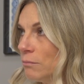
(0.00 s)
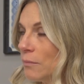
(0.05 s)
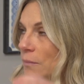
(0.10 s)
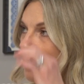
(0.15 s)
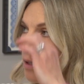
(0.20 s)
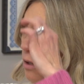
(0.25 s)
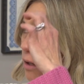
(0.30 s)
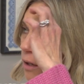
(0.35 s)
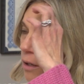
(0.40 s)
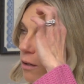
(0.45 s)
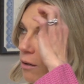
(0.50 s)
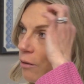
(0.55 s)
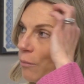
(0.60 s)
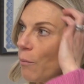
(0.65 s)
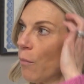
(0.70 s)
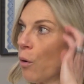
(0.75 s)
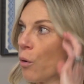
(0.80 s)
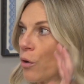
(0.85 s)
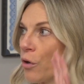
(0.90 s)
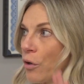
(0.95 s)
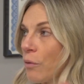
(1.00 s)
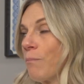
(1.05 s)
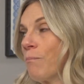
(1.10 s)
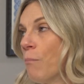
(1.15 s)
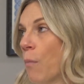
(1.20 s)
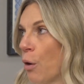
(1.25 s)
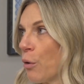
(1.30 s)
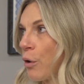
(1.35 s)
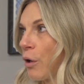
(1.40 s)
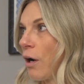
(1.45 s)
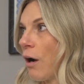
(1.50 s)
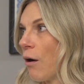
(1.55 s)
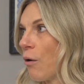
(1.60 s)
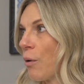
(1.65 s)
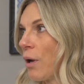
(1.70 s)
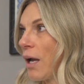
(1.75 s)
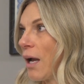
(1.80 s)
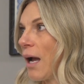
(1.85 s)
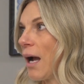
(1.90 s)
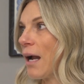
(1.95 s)
motor
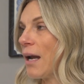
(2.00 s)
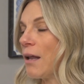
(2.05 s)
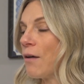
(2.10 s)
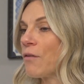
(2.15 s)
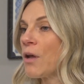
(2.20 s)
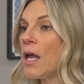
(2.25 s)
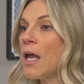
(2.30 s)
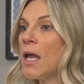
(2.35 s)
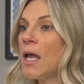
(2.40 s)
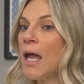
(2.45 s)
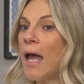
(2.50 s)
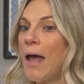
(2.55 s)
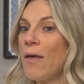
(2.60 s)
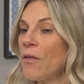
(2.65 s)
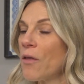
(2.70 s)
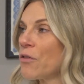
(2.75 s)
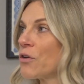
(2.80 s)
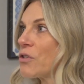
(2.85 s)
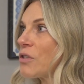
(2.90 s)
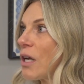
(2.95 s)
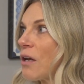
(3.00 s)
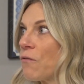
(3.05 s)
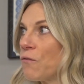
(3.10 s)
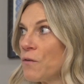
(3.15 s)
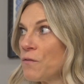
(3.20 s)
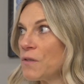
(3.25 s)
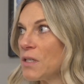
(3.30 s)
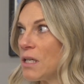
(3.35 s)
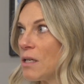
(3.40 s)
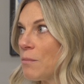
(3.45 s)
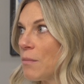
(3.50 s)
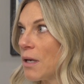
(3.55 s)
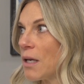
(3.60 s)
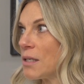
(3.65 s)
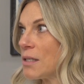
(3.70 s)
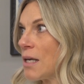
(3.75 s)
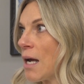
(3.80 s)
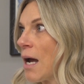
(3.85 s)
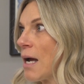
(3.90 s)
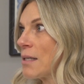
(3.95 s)
going, kind of. And then there's like
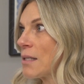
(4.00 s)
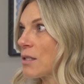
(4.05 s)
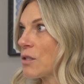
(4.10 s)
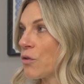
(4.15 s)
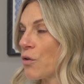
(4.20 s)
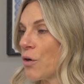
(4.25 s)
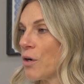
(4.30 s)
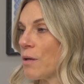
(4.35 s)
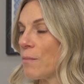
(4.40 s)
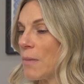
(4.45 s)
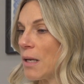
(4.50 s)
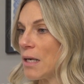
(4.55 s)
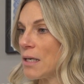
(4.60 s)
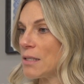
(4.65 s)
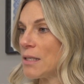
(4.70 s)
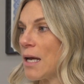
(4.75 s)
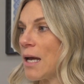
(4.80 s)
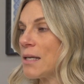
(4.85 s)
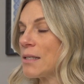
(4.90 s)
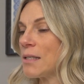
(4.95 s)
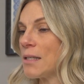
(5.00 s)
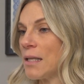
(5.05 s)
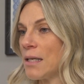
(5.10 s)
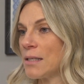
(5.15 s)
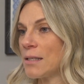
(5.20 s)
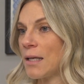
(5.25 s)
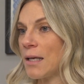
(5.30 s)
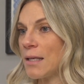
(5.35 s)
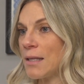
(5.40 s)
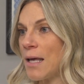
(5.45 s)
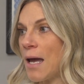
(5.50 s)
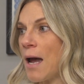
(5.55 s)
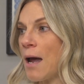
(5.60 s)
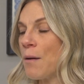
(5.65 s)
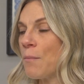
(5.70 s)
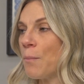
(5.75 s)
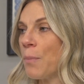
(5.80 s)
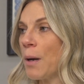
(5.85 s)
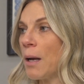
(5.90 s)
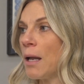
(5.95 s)
15-minute tasks, 30-minute tasks, things like
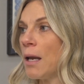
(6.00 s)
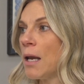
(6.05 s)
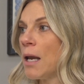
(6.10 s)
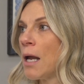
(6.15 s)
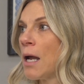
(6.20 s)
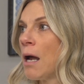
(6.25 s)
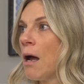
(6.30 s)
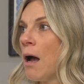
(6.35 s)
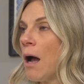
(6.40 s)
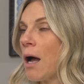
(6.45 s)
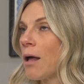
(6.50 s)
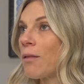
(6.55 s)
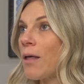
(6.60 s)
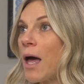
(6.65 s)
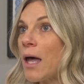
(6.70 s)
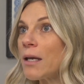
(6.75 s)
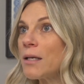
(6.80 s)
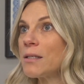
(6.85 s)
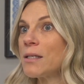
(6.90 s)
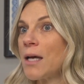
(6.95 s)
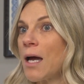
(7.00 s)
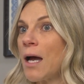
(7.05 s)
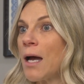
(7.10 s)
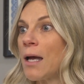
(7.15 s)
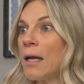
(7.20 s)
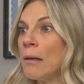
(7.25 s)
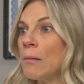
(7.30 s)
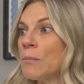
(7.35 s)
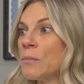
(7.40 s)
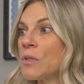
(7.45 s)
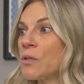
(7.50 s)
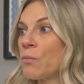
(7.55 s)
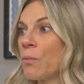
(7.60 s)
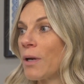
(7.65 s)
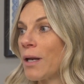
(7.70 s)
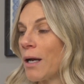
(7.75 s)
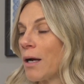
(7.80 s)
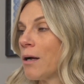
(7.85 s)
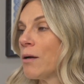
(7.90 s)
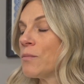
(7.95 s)
that. But a lot of times
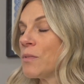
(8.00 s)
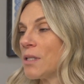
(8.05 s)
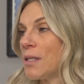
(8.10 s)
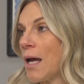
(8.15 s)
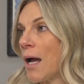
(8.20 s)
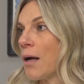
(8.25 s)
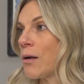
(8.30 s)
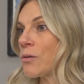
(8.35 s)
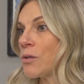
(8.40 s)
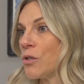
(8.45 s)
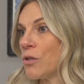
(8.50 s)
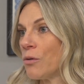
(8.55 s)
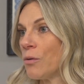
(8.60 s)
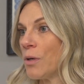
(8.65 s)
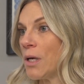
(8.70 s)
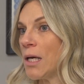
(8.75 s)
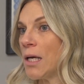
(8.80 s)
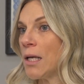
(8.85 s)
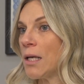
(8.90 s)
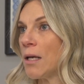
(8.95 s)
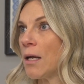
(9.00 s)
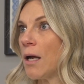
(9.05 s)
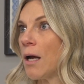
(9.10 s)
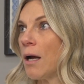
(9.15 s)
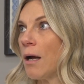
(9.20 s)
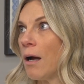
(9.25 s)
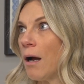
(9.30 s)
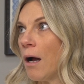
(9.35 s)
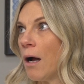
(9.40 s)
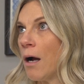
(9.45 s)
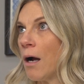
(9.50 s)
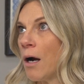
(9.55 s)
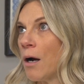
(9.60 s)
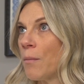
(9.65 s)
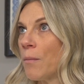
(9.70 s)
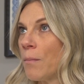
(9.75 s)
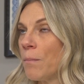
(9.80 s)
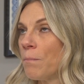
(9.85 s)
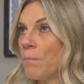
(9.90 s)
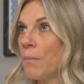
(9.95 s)
when it comes down to it,
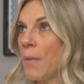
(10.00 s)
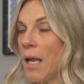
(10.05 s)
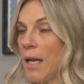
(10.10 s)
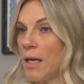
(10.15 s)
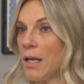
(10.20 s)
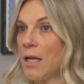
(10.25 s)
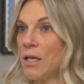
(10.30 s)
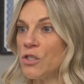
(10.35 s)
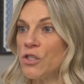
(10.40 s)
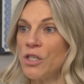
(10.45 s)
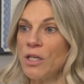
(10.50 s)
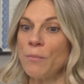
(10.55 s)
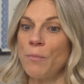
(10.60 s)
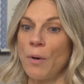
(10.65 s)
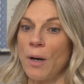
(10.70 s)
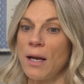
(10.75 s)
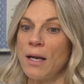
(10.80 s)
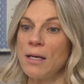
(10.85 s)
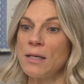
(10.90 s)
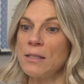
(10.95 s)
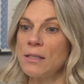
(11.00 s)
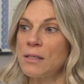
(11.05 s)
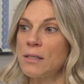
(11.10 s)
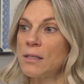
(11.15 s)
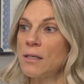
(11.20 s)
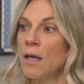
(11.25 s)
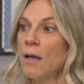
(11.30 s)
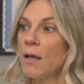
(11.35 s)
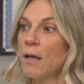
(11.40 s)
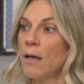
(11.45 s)
our ADHD brains,